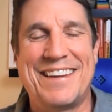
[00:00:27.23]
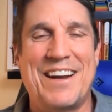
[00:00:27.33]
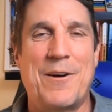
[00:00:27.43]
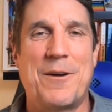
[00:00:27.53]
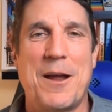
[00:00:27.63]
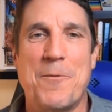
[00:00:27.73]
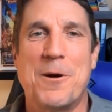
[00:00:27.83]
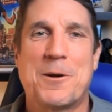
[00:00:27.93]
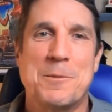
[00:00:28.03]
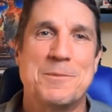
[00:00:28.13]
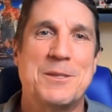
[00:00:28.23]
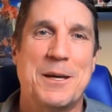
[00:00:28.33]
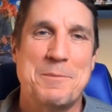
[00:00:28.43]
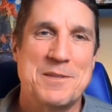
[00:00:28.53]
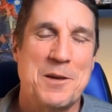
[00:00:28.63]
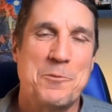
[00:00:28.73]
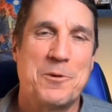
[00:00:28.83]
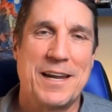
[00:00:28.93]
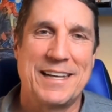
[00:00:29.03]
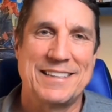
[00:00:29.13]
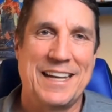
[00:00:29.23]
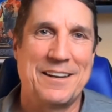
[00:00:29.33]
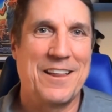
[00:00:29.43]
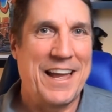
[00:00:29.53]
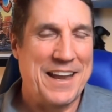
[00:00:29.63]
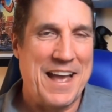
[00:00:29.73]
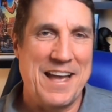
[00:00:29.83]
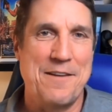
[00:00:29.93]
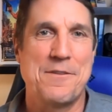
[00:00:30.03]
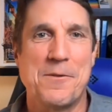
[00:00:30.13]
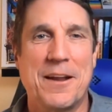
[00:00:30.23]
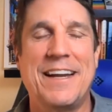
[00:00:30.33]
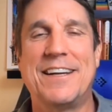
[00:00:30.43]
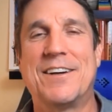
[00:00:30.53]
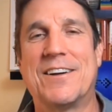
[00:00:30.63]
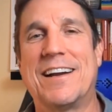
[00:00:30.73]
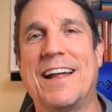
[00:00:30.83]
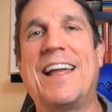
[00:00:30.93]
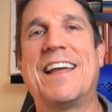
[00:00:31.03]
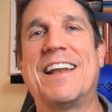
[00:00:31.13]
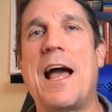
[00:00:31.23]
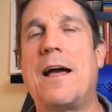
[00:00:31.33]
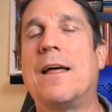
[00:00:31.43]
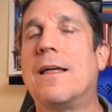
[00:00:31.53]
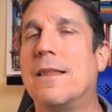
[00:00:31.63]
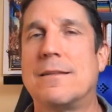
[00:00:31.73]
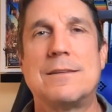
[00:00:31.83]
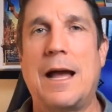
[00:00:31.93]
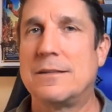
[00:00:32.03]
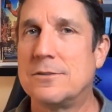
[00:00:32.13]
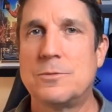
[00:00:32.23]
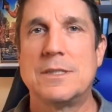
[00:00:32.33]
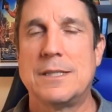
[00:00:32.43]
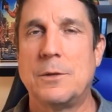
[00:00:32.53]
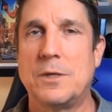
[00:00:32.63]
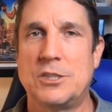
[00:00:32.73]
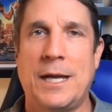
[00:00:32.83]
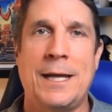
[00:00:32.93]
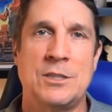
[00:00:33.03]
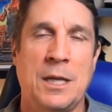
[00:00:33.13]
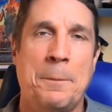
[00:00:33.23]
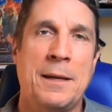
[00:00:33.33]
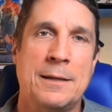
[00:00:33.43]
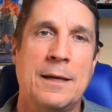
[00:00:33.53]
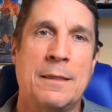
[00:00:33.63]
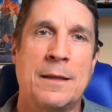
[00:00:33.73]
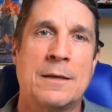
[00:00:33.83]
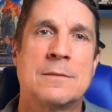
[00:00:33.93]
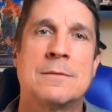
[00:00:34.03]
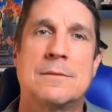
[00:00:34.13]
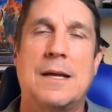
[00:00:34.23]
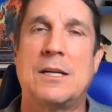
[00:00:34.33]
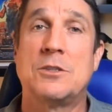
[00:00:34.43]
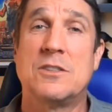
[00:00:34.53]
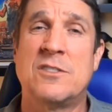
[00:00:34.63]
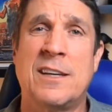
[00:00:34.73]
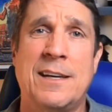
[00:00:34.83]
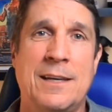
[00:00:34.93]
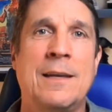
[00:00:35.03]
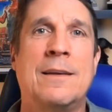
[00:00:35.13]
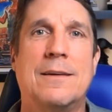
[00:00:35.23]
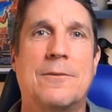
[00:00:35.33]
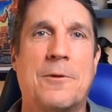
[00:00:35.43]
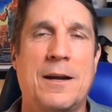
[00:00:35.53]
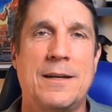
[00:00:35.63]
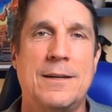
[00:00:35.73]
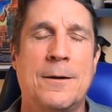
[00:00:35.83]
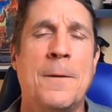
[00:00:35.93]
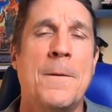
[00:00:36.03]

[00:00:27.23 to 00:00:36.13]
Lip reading: All right, welcome to episode 118. Glad to have you here. And I just want to tell you what ChatGPT thinks I should say right here.